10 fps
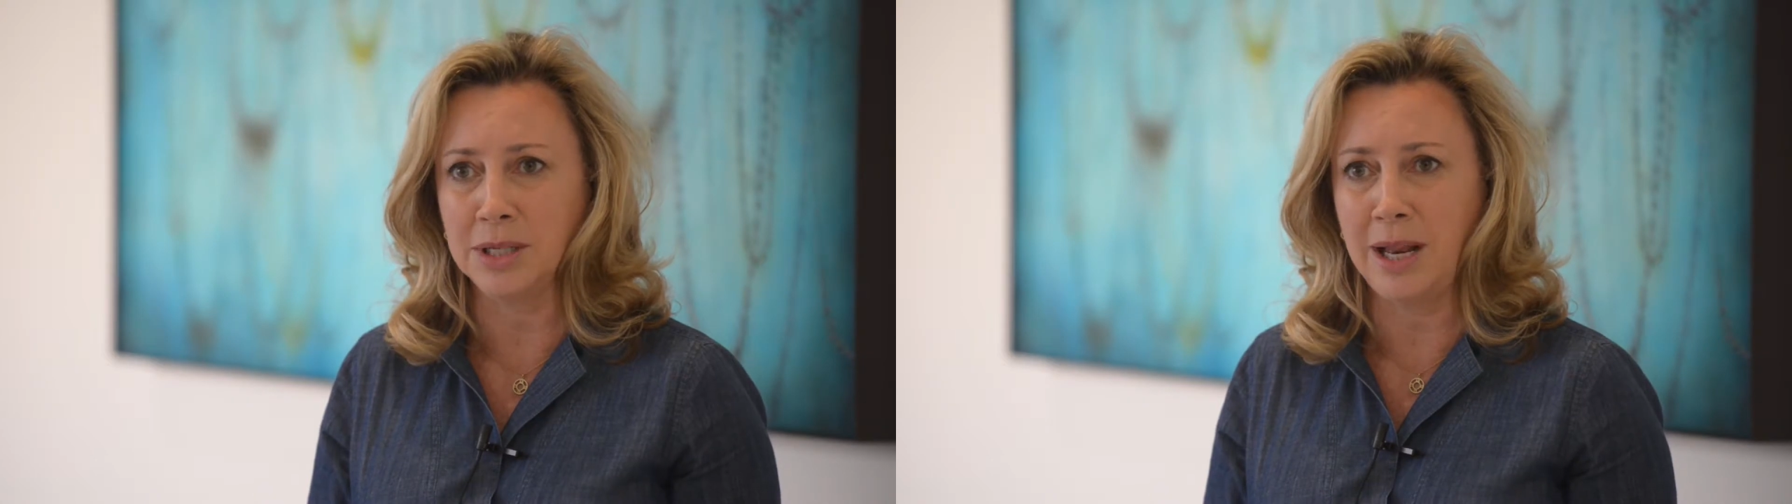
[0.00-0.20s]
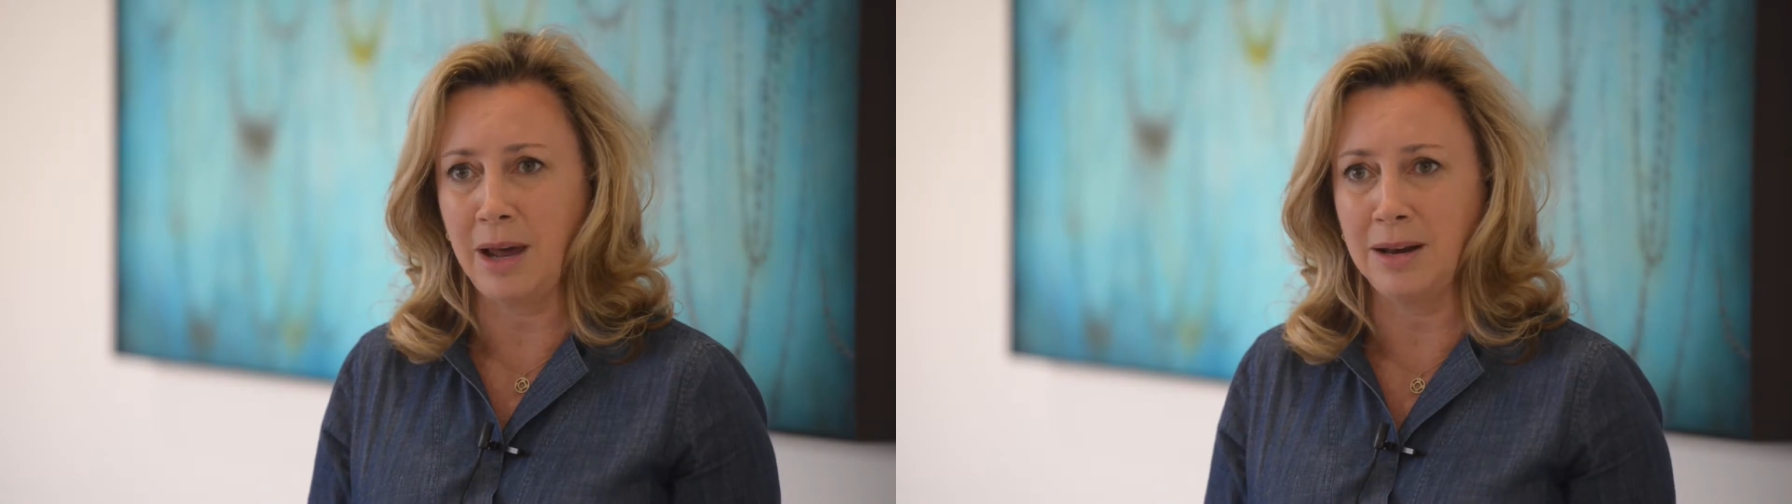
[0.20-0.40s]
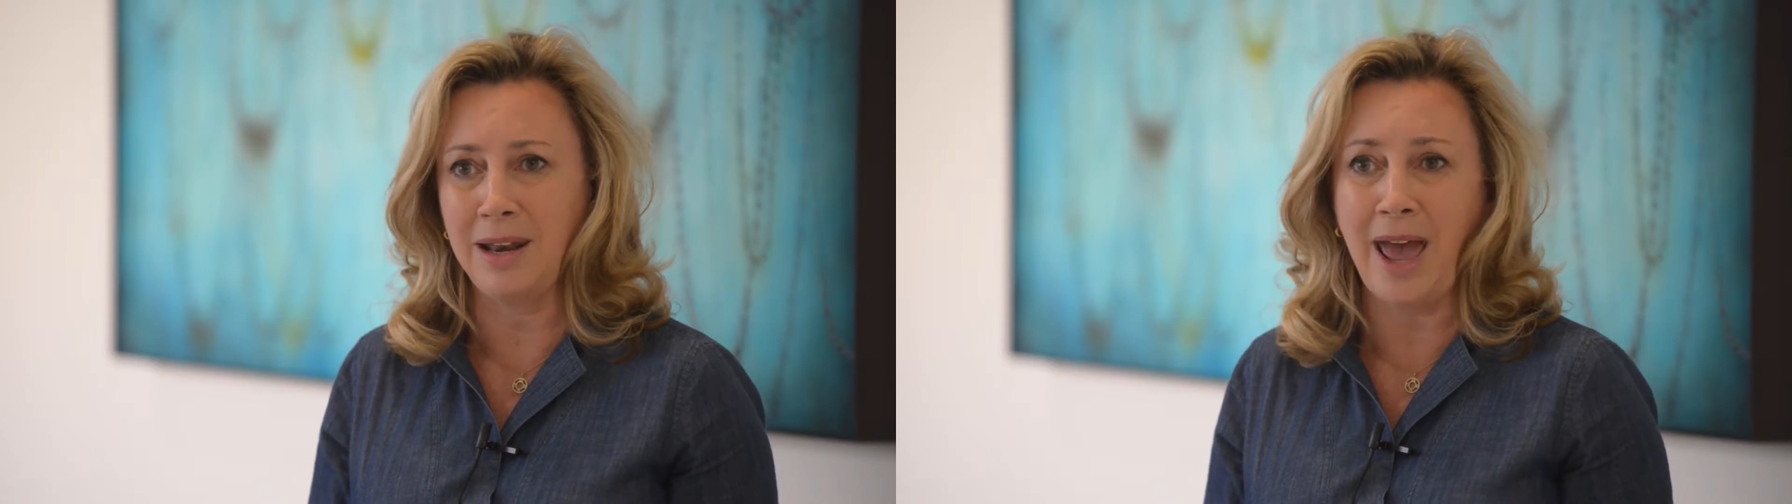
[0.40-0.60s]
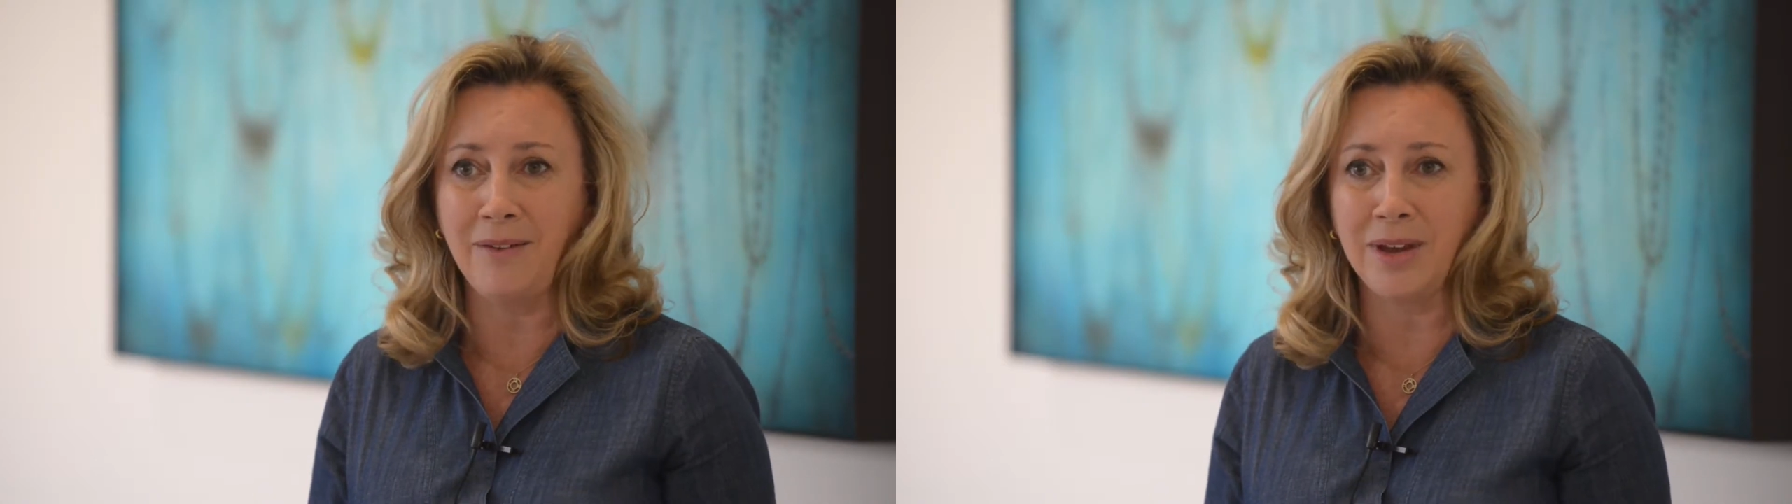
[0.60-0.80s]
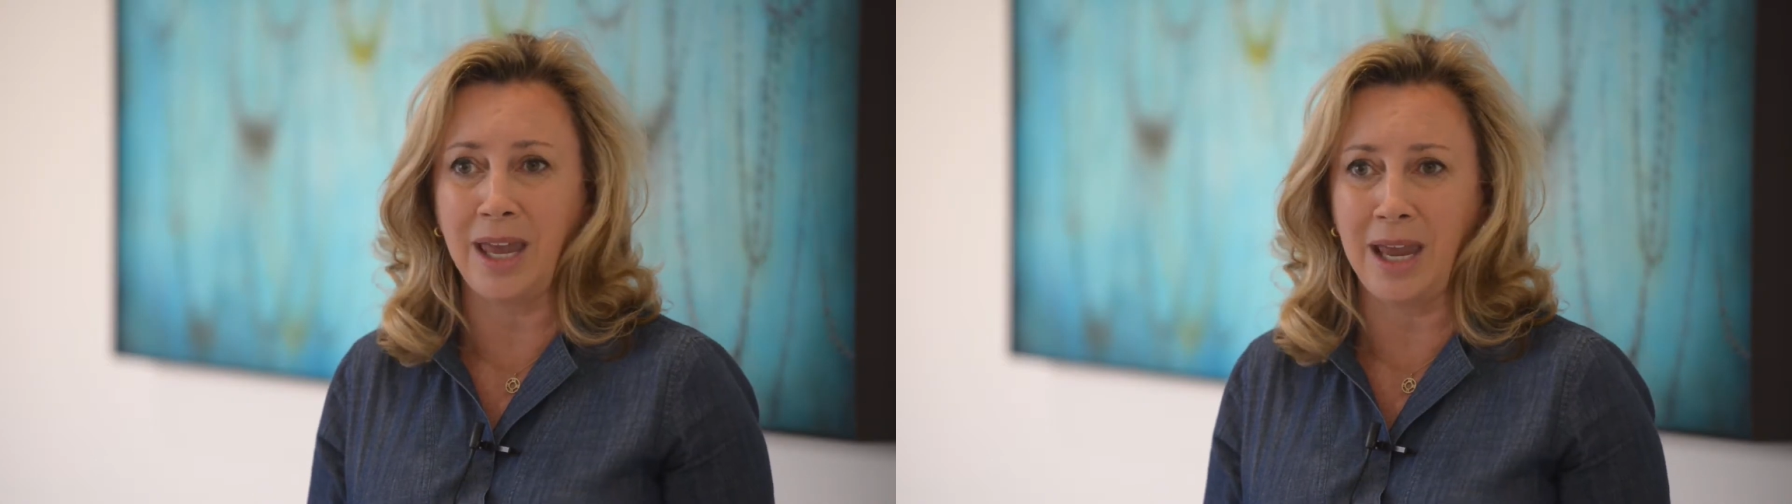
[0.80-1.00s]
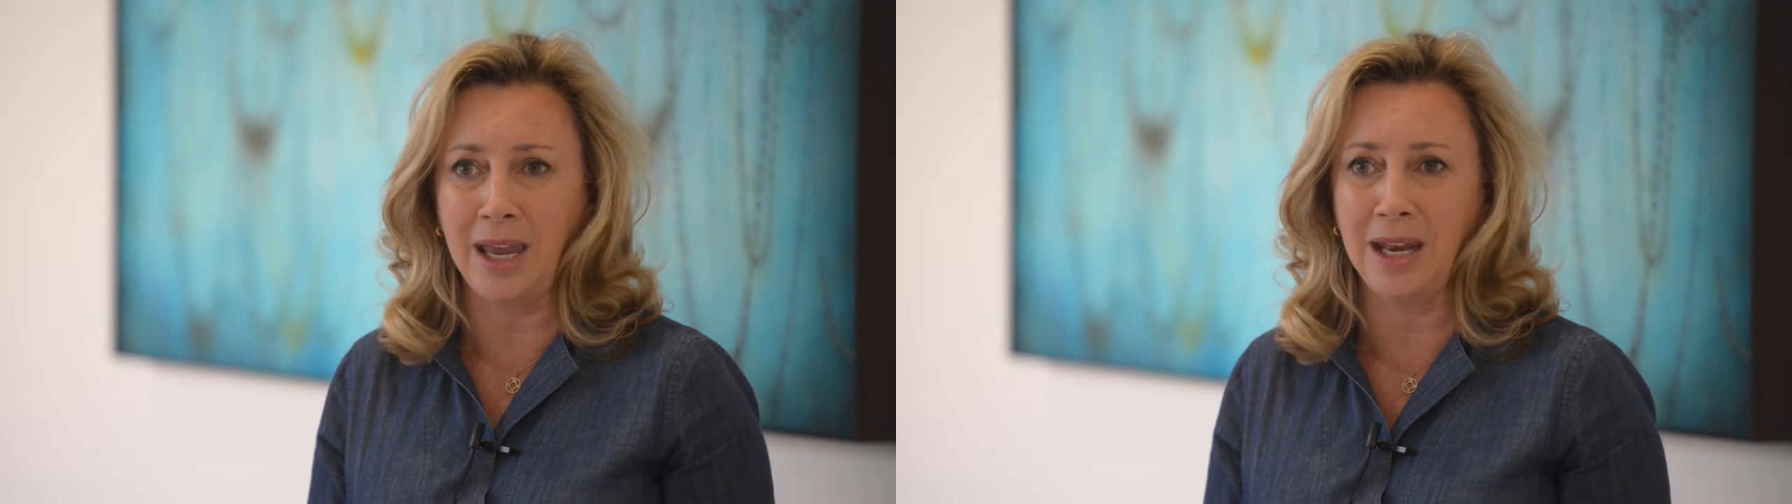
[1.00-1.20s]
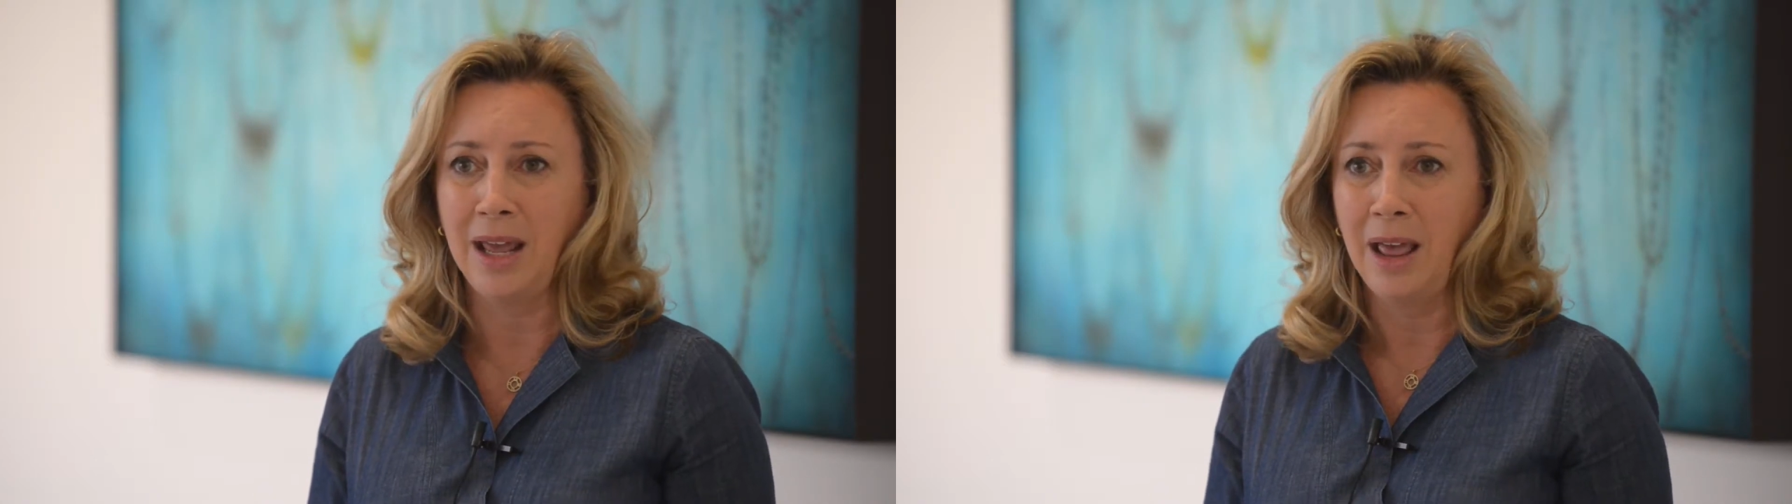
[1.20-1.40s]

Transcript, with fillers: and how to navigate